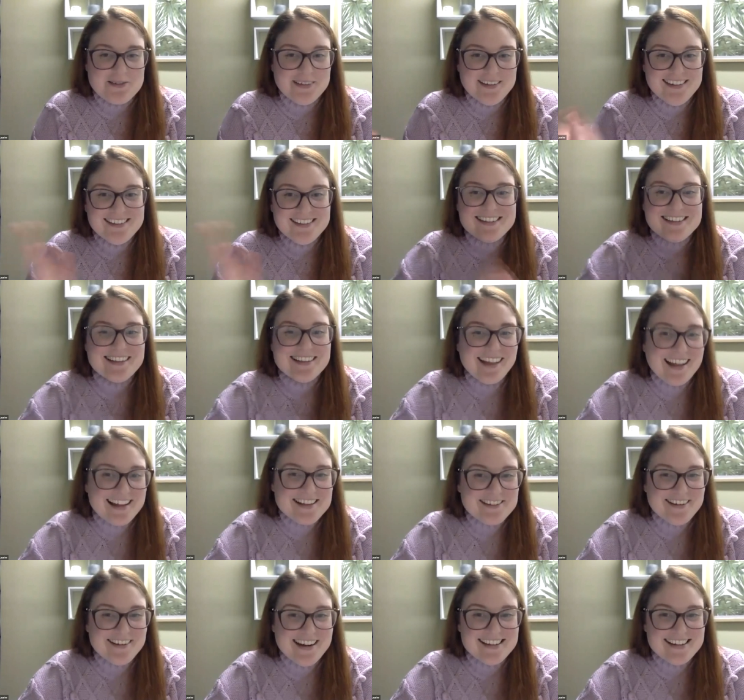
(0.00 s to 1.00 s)
one, so
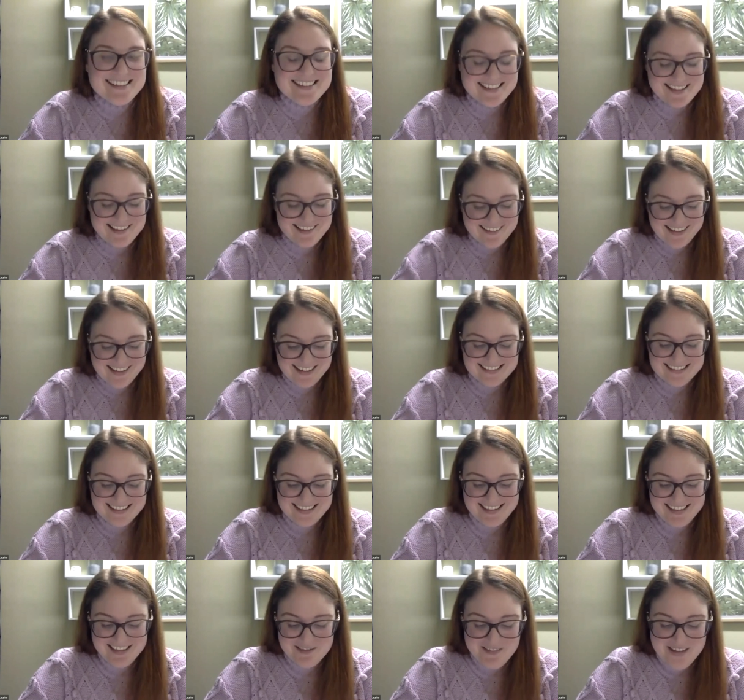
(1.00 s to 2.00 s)
that's great to see you guys
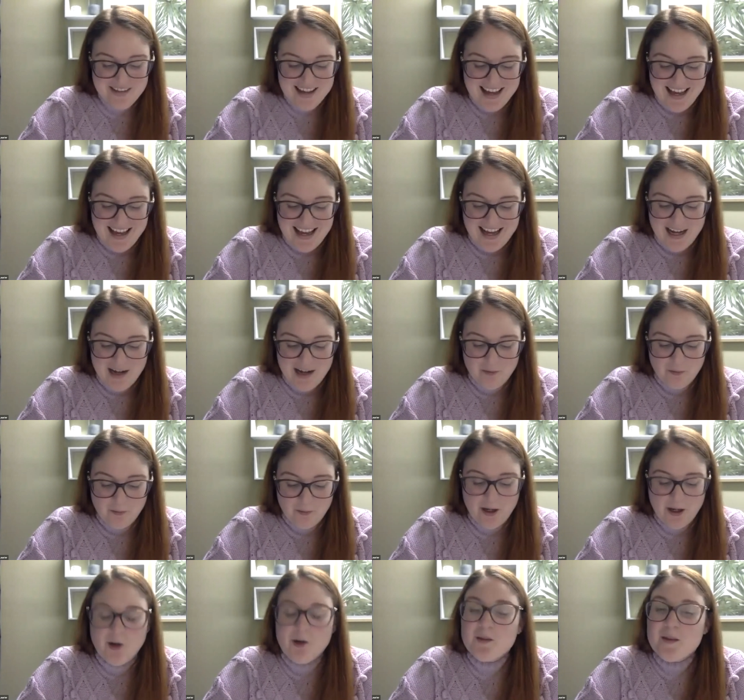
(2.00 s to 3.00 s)
here. We
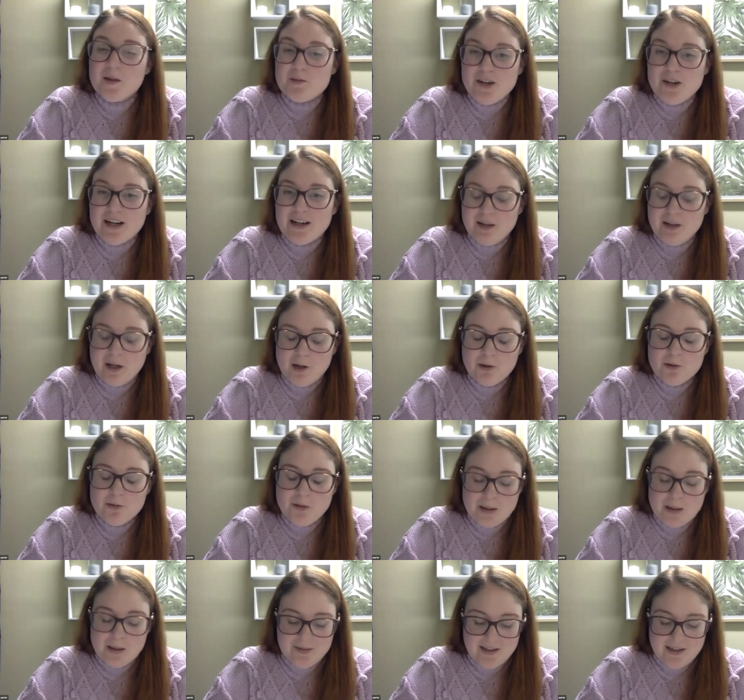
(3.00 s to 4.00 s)
hold
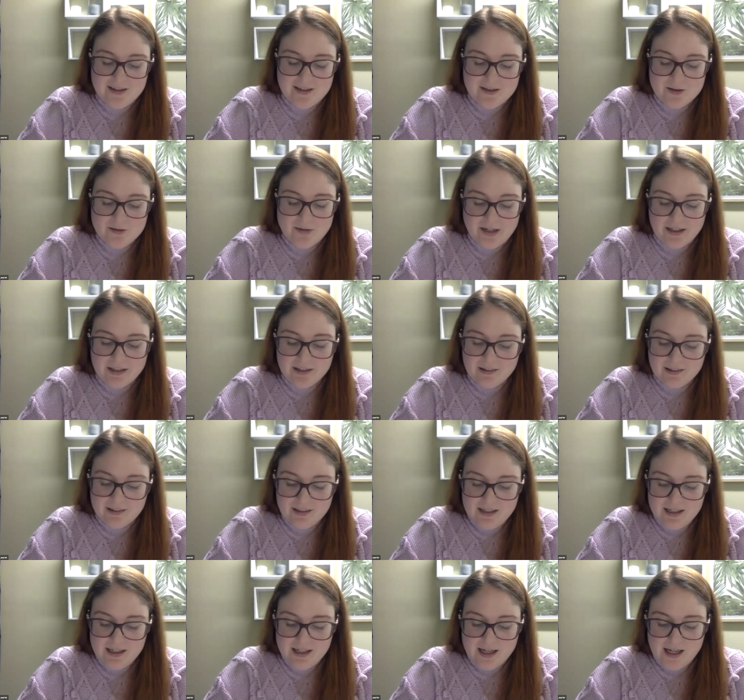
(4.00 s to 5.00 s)
webinars
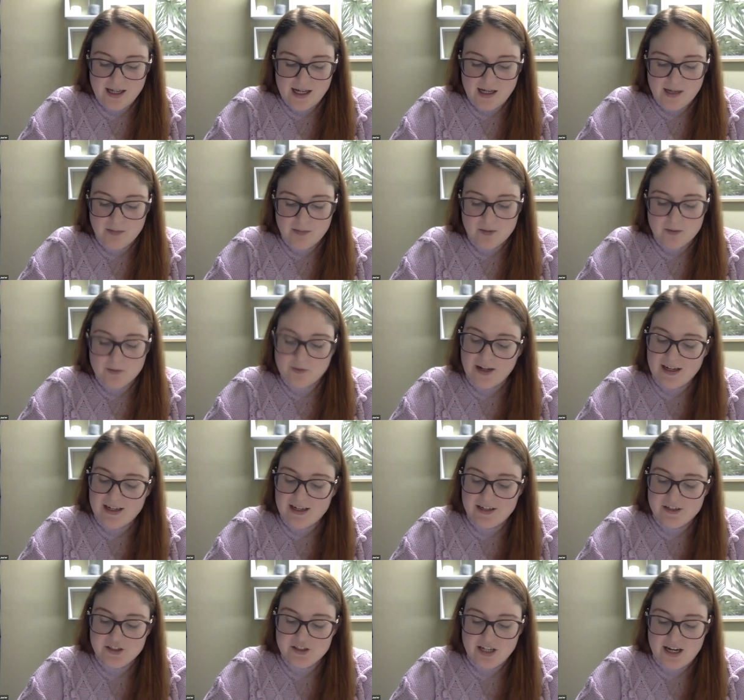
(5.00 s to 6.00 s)
regularly to provide
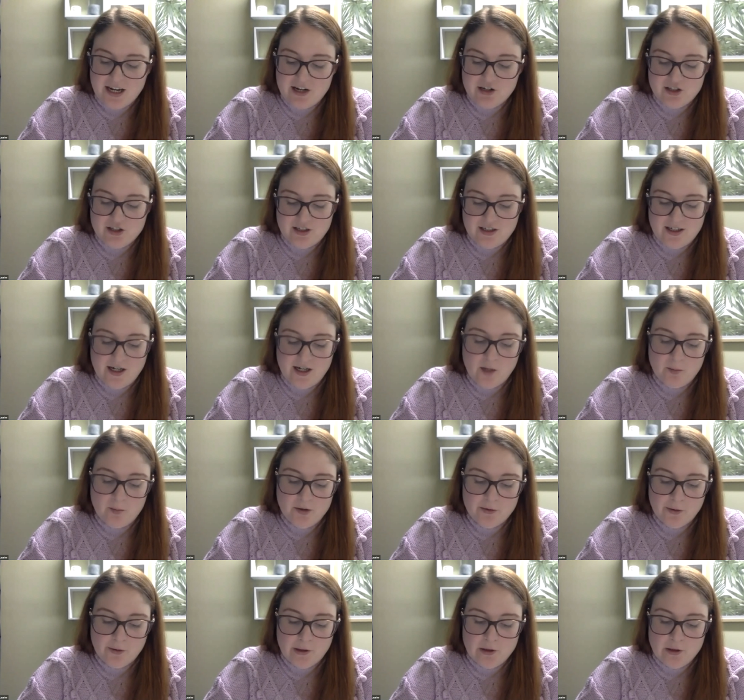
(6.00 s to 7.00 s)
education and help
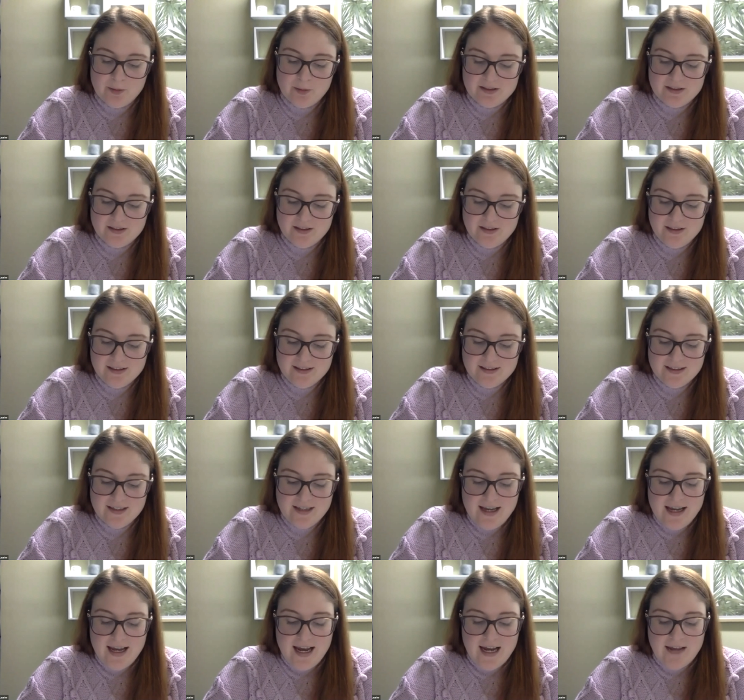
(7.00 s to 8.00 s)
you grow your business.
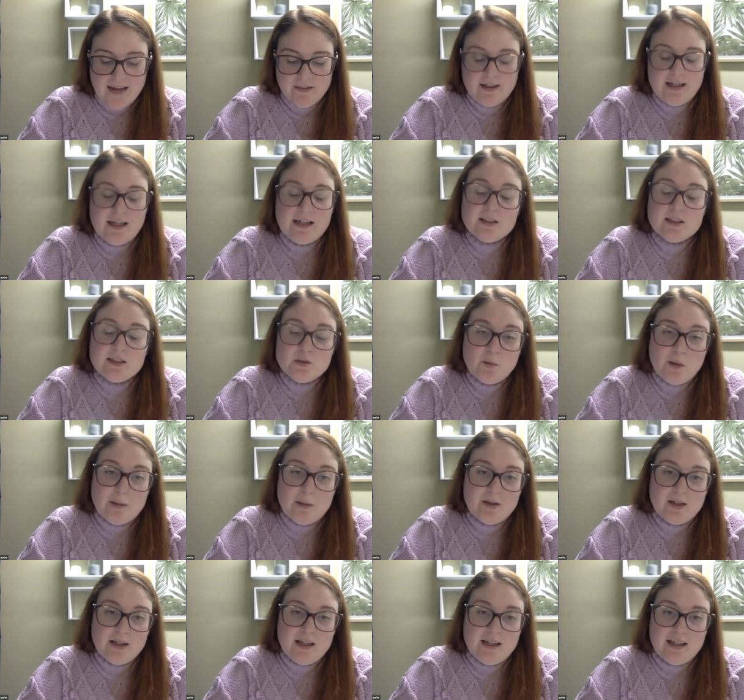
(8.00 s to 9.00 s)
And the next
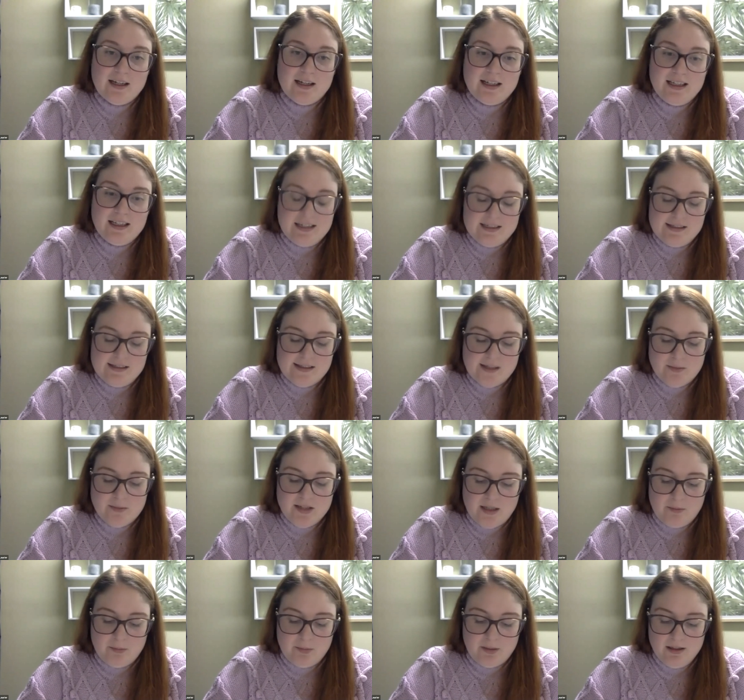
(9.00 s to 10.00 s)
webinar in
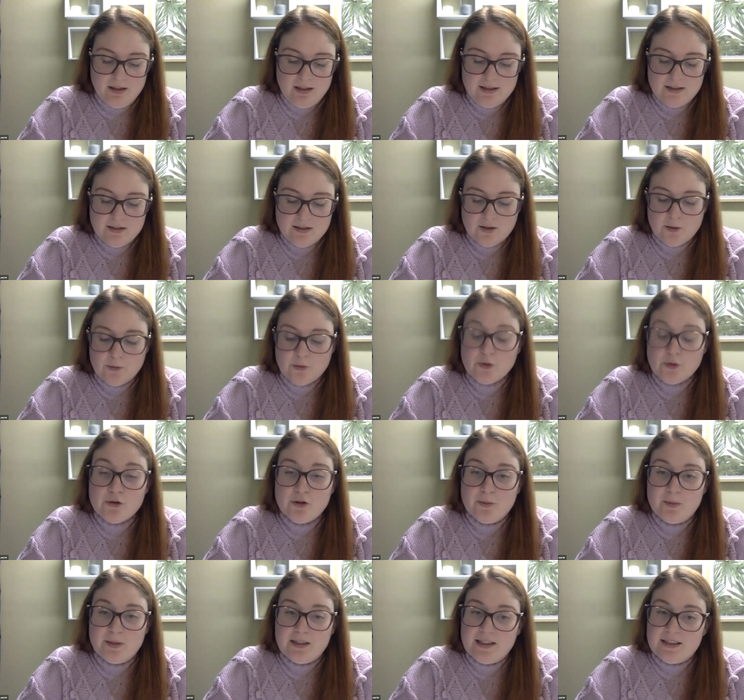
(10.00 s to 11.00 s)
September is on
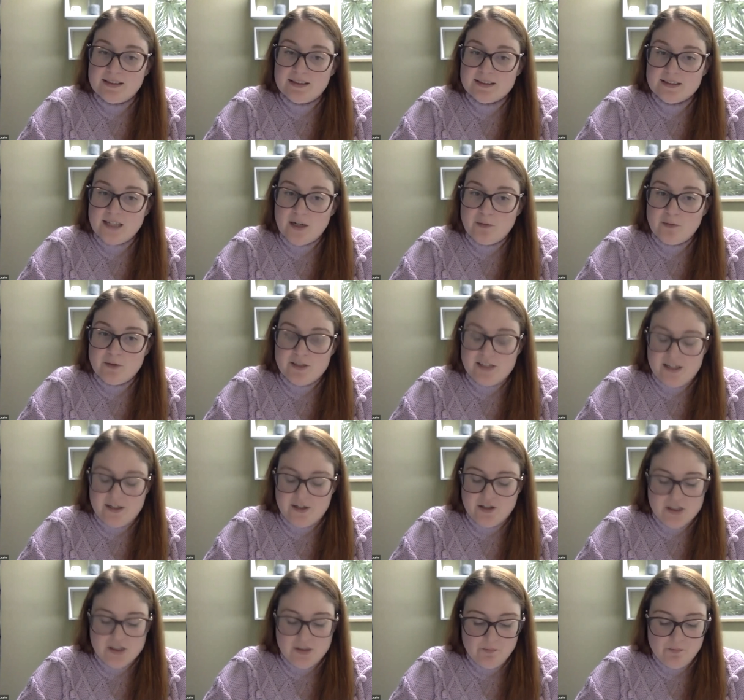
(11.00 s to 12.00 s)
recruitment and staff
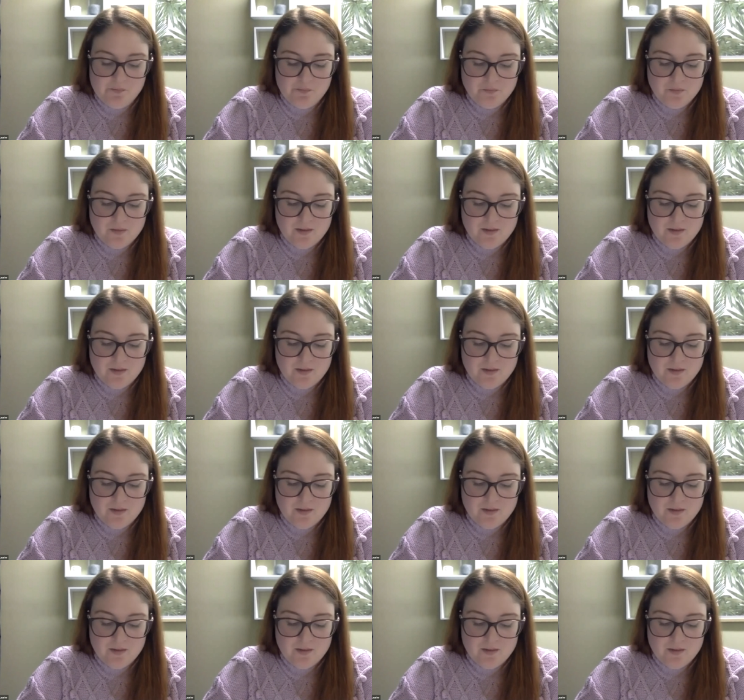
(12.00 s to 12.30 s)
retention.